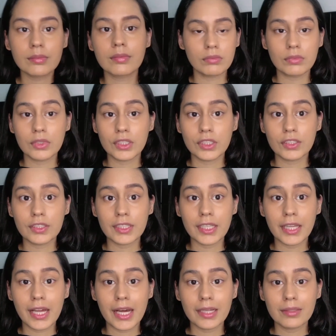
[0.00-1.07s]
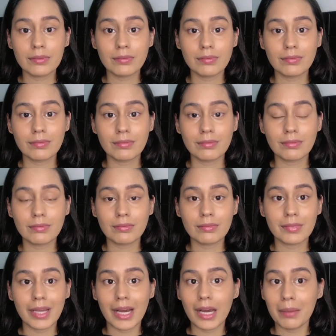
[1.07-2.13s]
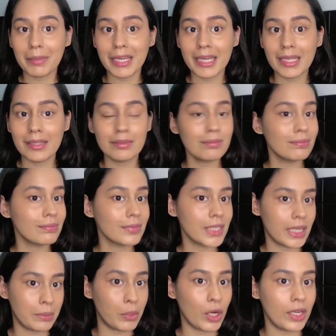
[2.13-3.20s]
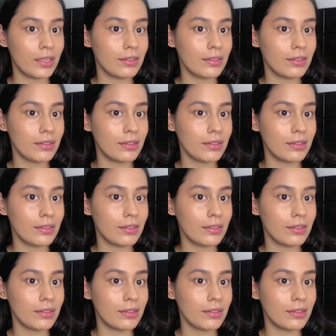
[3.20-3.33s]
You see that? I mean, come on.